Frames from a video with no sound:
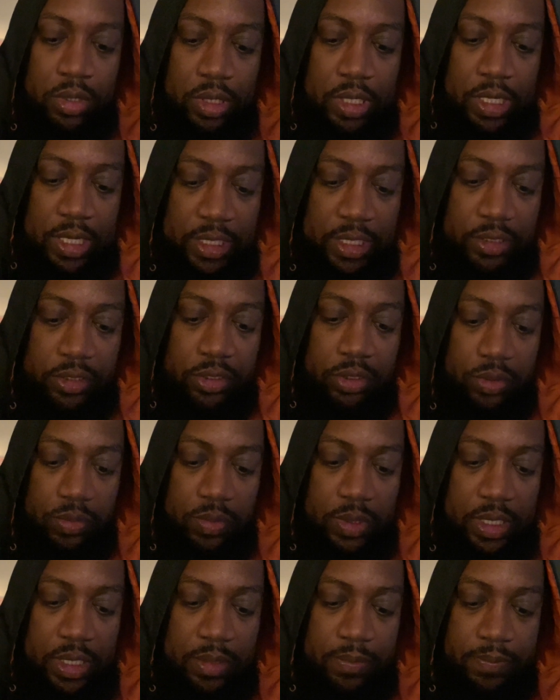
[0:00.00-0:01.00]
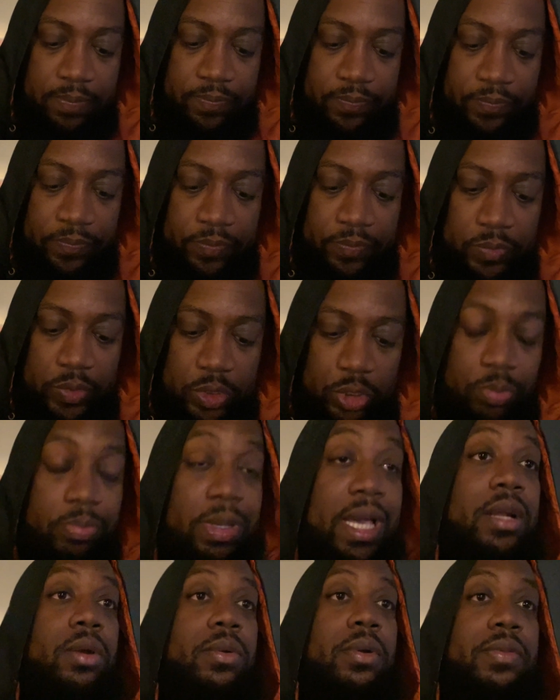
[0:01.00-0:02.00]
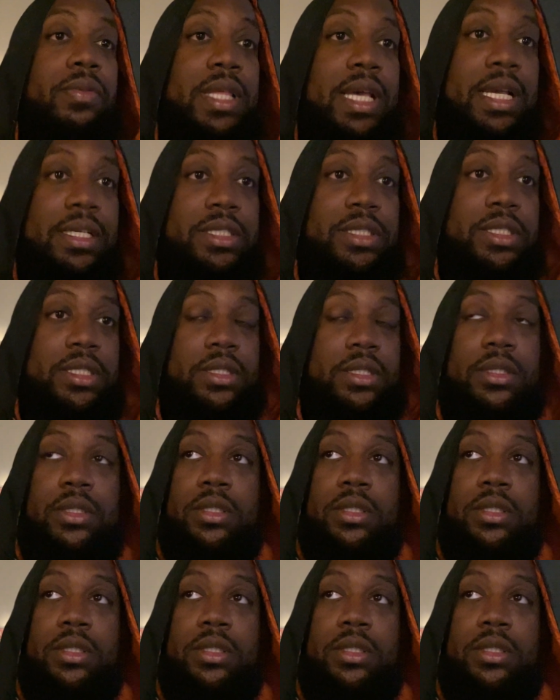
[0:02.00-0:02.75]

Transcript: I need to do better with that shit.